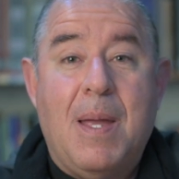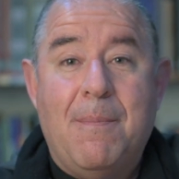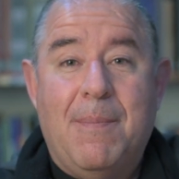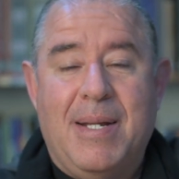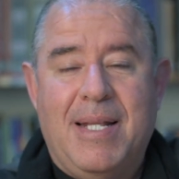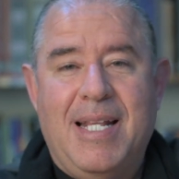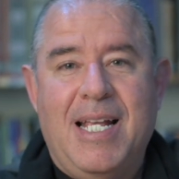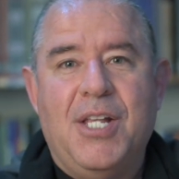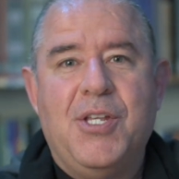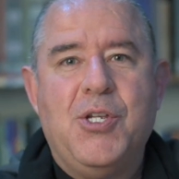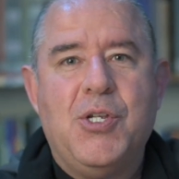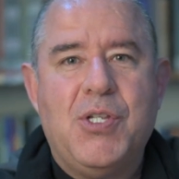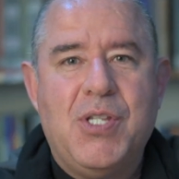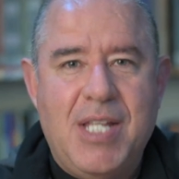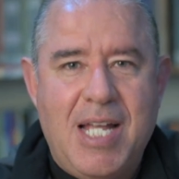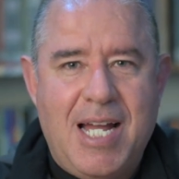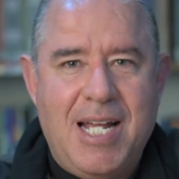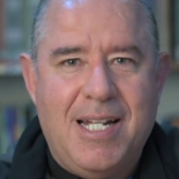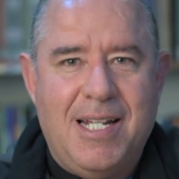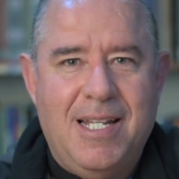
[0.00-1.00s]
But not just
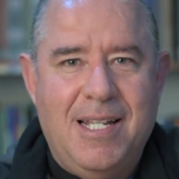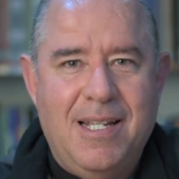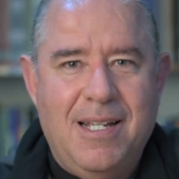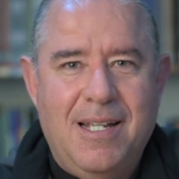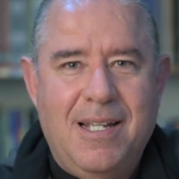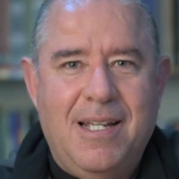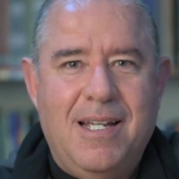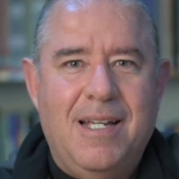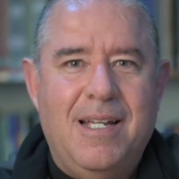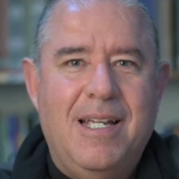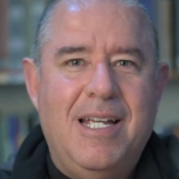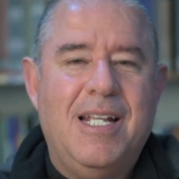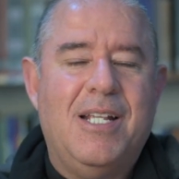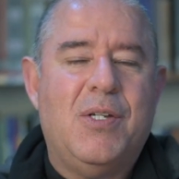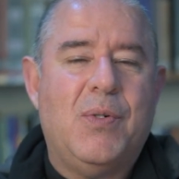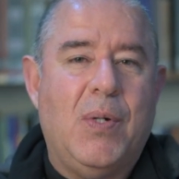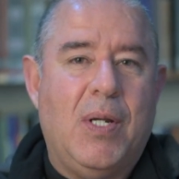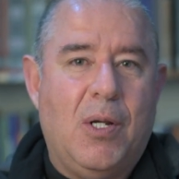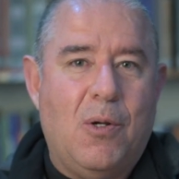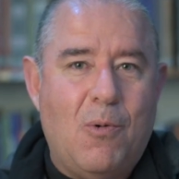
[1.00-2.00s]
that,
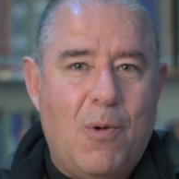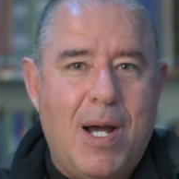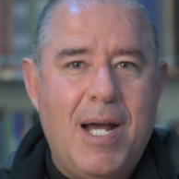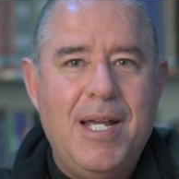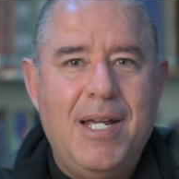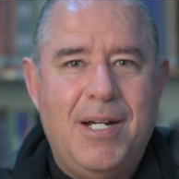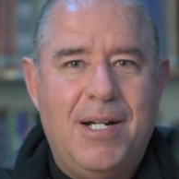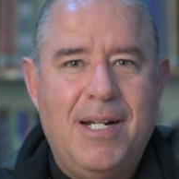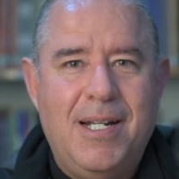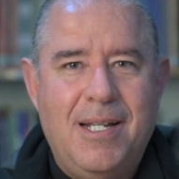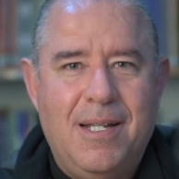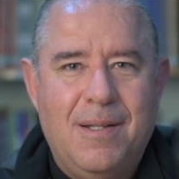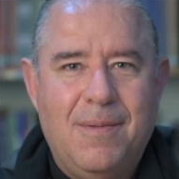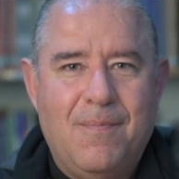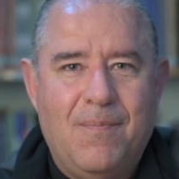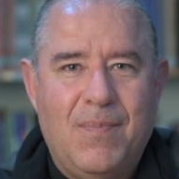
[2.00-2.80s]
it's required